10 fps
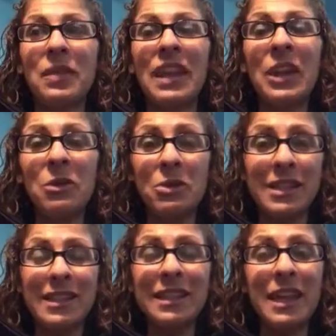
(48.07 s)
Here
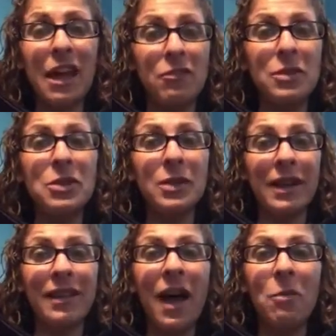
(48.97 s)
recently, I have been
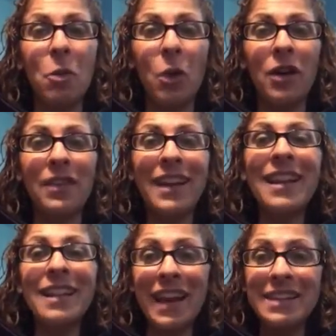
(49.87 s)
doing a lot more on the
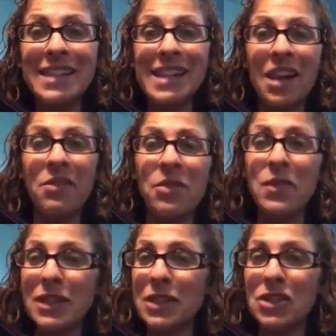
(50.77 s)
collecting of the
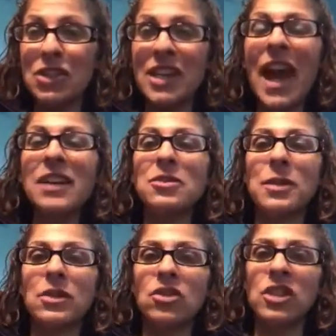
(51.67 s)
vintage
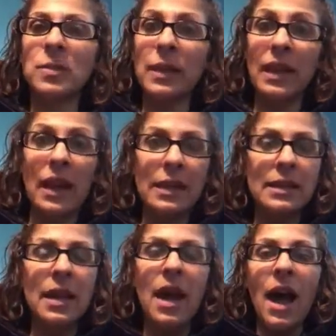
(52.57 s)
attachments, just
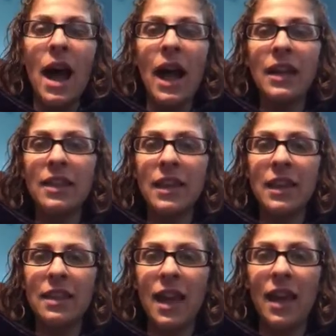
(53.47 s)
because I
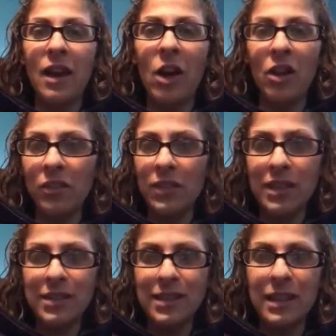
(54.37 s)
think that all of
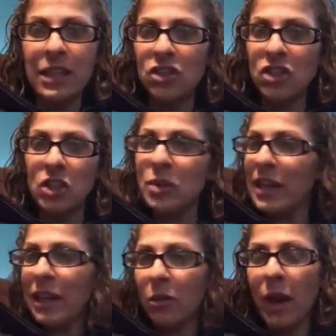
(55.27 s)
this and the
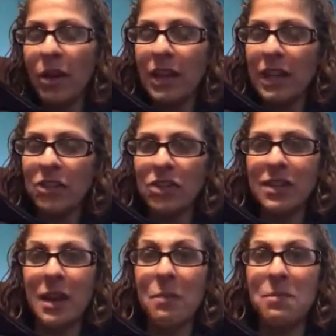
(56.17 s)
ingenuity around it is
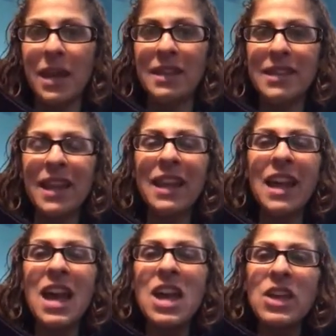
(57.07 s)
just amazing.